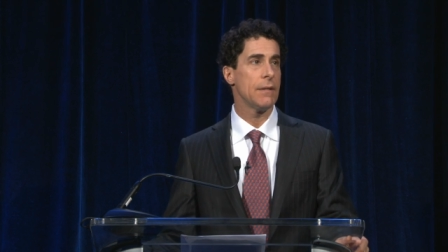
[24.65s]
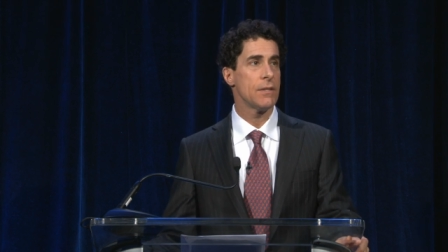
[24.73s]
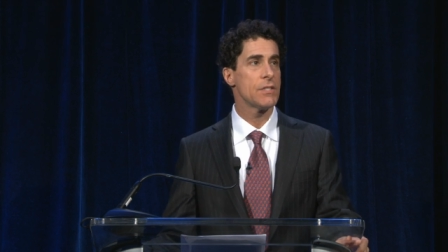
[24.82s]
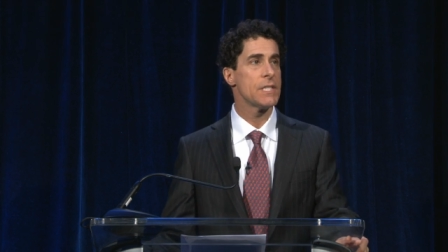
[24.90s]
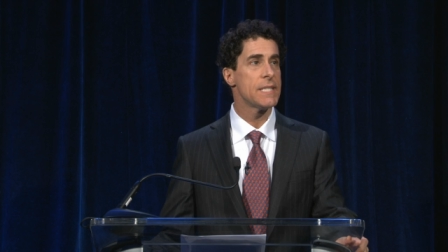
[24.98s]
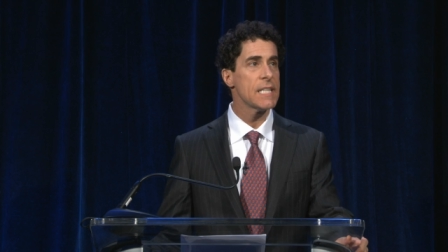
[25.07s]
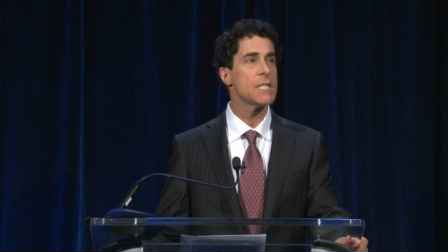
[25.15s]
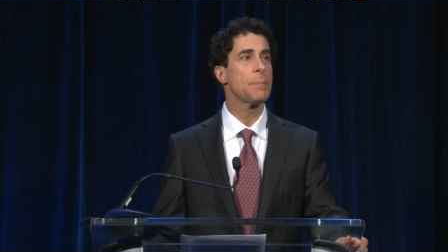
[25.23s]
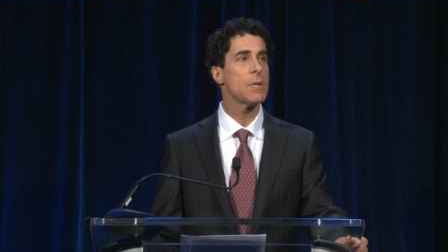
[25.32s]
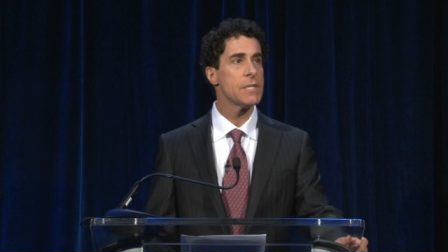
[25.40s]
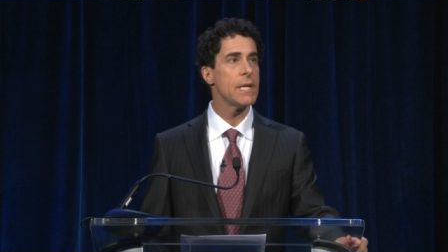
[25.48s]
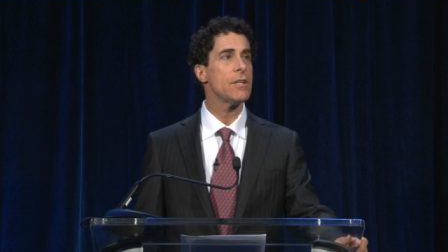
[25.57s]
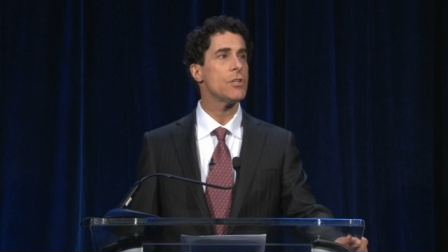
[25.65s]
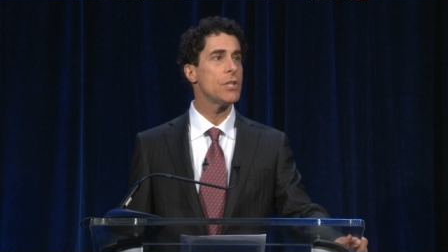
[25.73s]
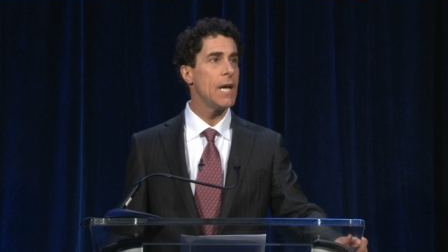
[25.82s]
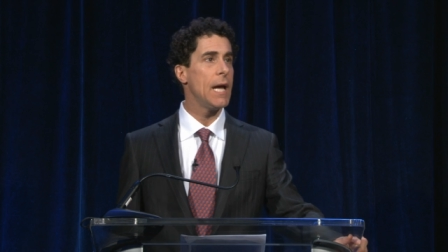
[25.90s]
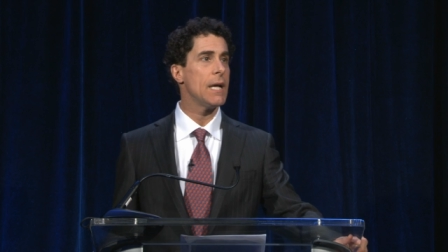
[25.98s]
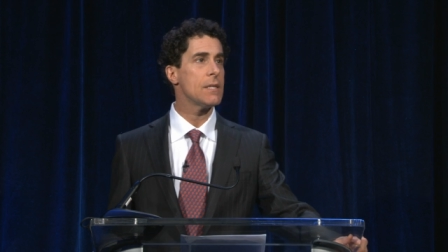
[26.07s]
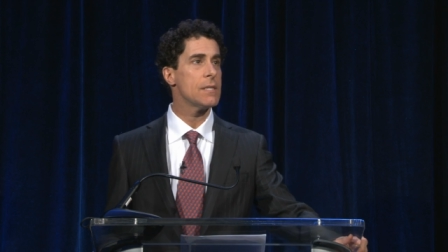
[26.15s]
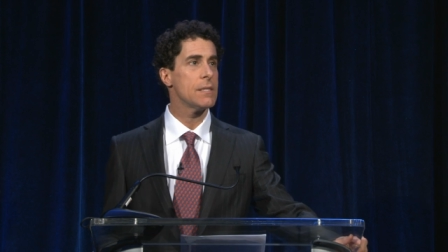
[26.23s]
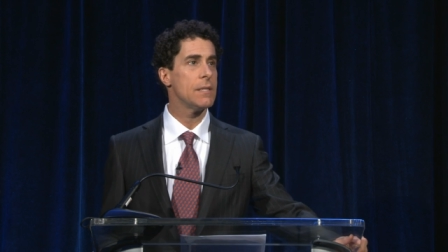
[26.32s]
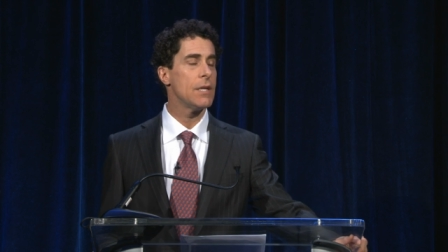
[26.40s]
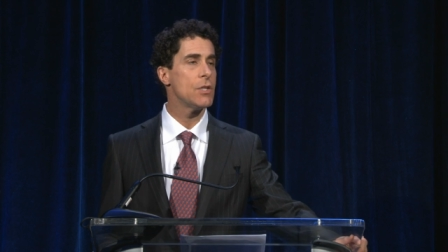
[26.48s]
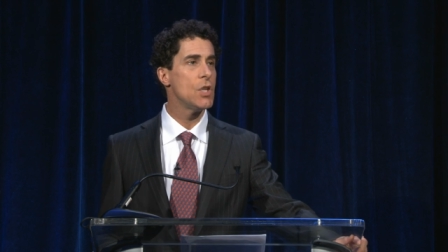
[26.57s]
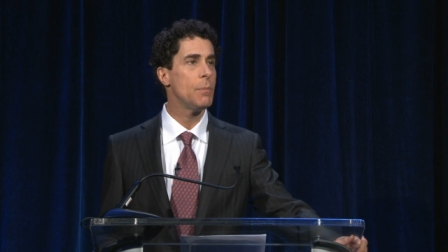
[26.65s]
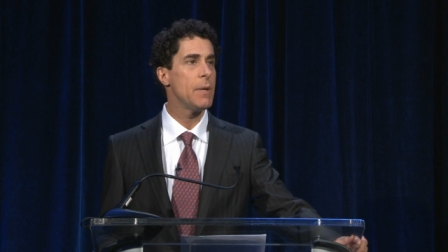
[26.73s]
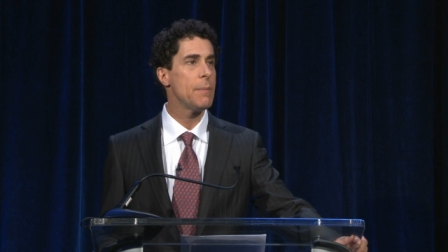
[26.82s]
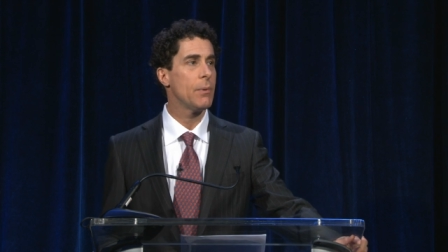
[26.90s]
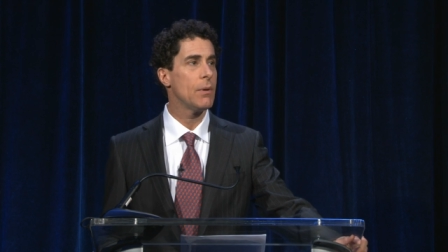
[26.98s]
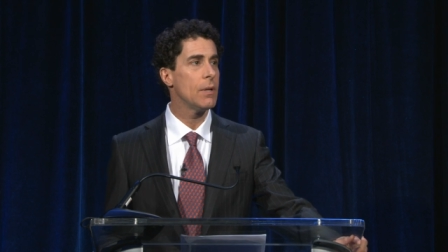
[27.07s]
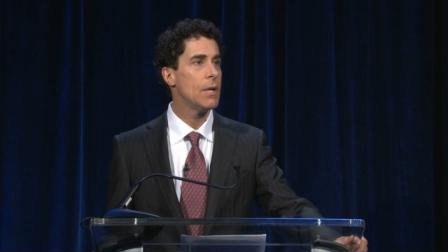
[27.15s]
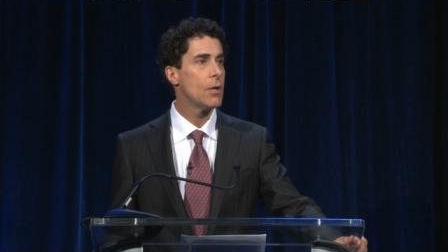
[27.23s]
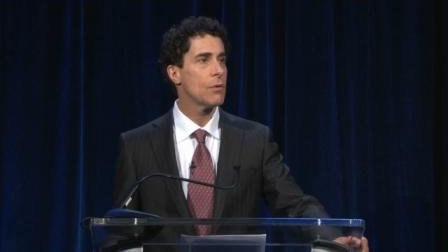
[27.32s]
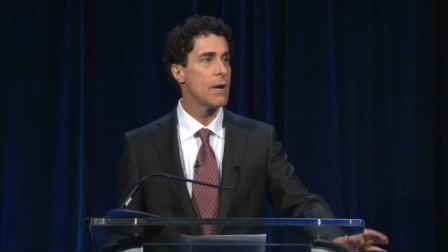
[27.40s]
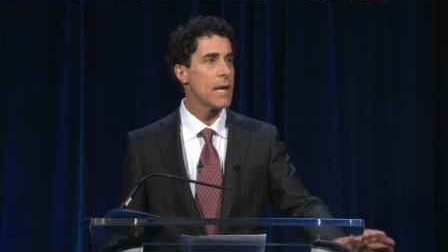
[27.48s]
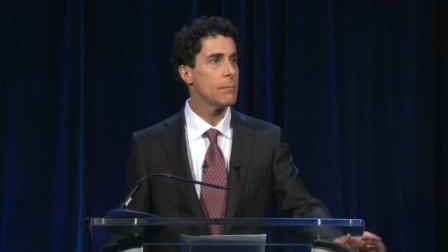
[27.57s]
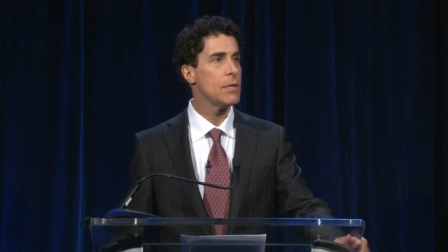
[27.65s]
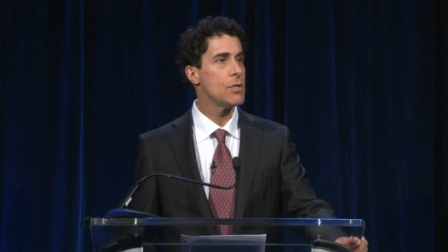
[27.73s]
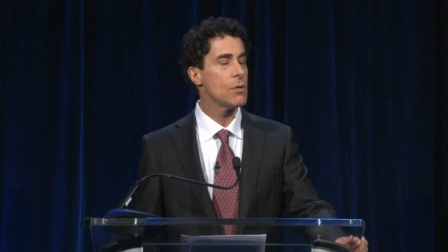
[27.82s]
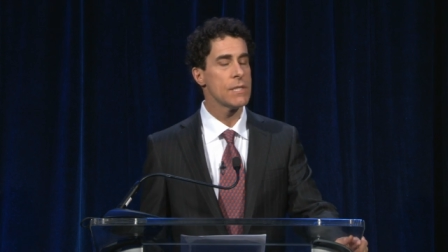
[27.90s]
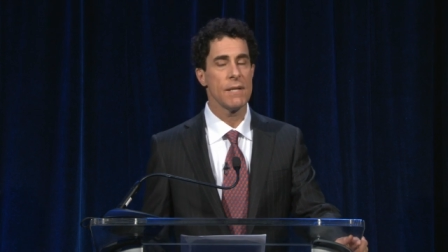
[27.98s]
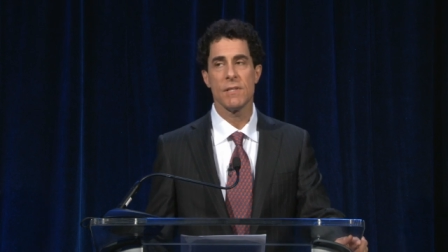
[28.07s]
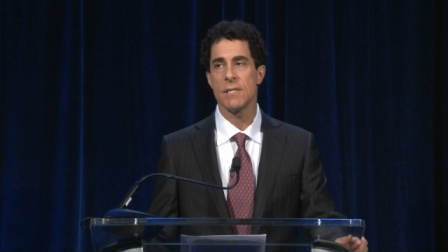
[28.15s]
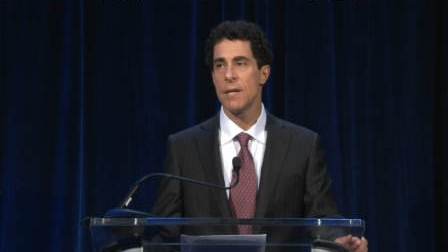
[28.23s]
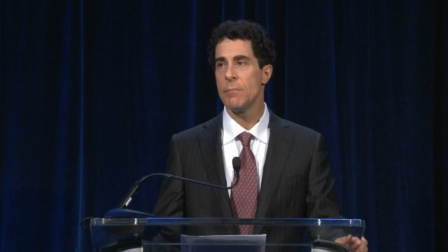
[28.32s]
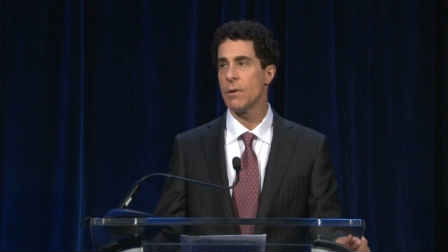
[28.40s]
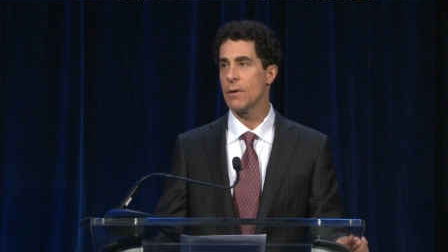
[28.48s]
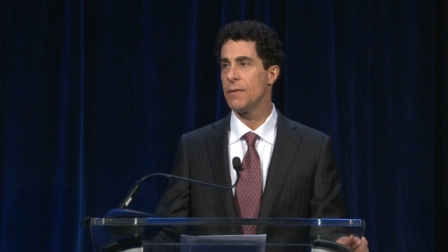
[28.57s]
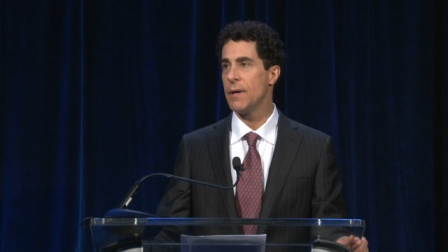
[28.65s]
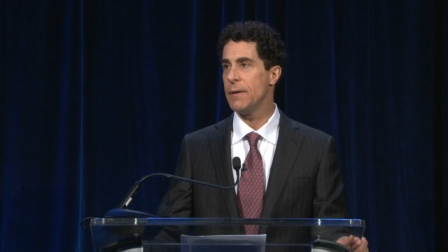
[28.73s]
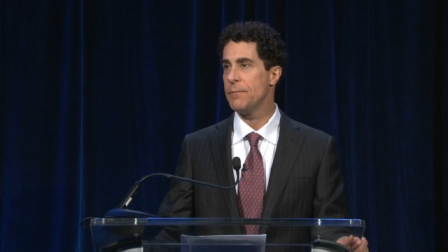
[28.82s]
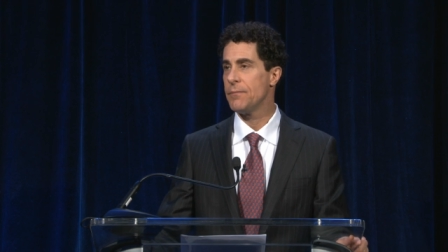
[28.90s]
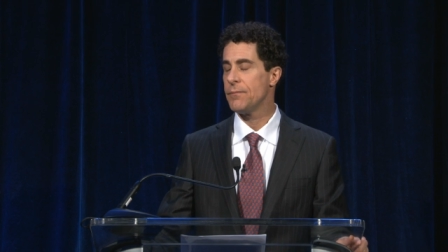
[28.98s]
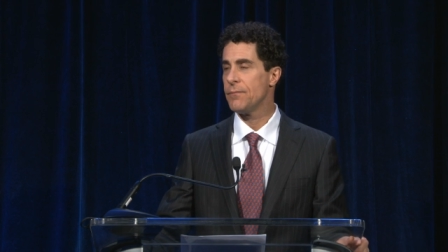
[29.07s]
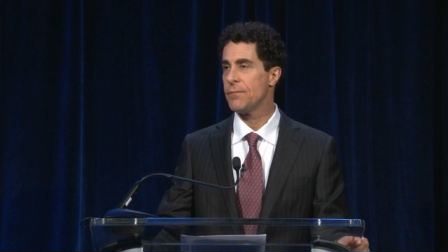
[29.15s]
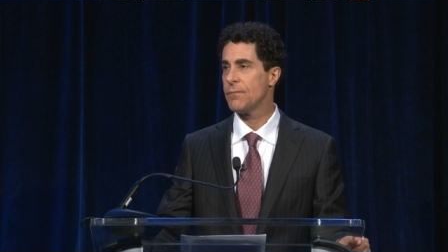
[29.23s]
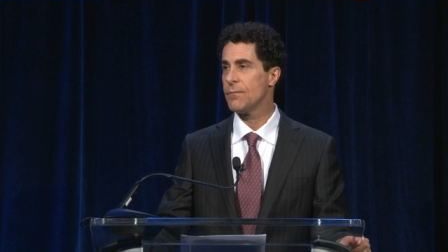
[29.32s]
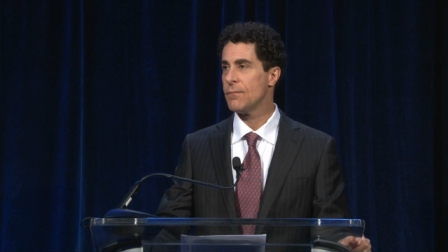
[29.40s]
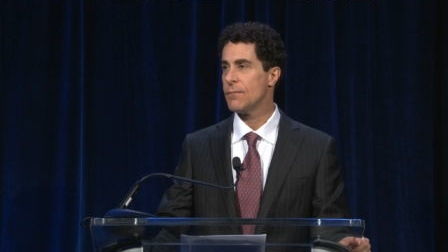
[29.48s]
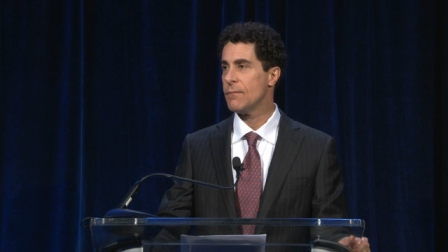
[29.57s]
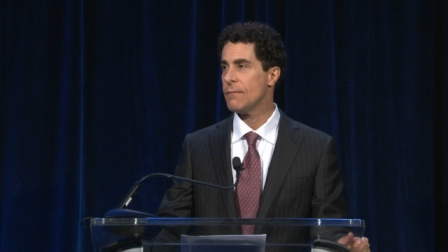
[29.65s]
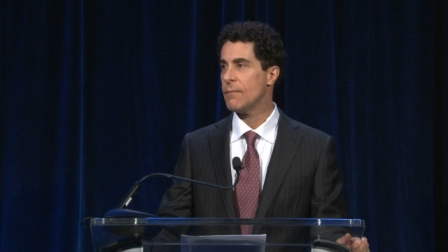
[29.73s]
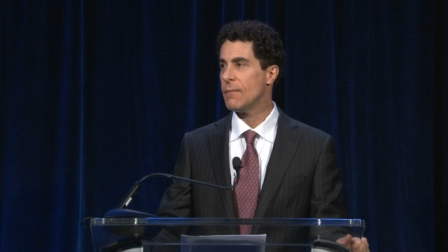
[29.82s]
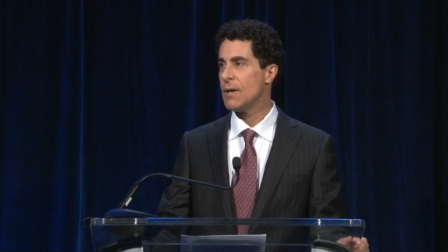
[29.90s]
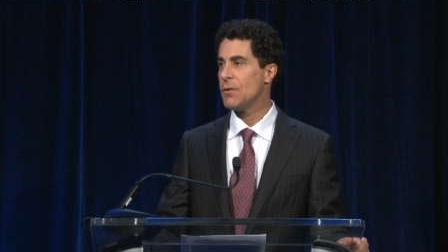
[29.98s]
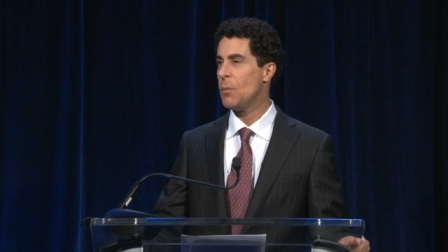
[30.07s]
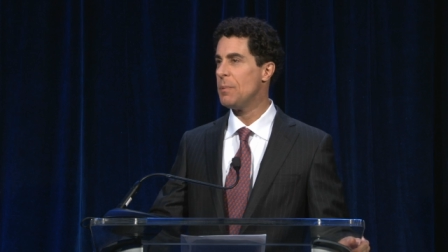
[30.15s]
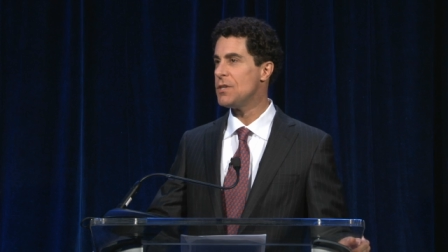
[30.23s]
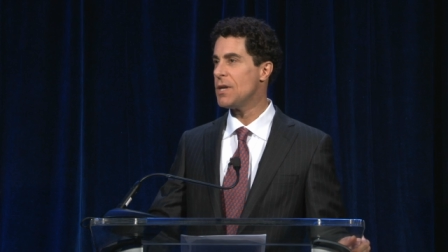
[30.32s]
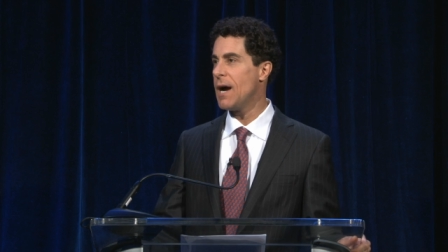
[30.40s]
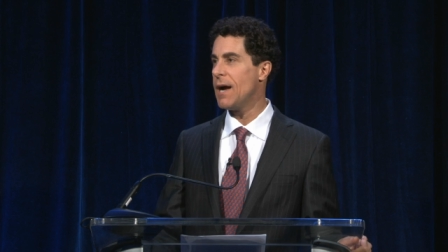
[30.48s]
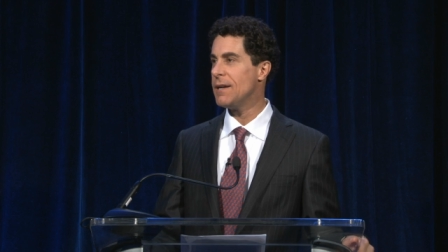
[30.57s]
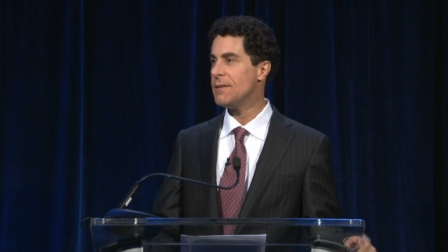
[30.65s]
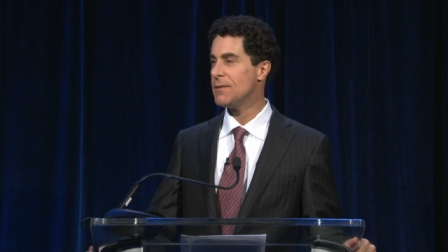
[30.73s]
There's a 6% chance that two people randomly chosen have the same birthday. Don't be shy.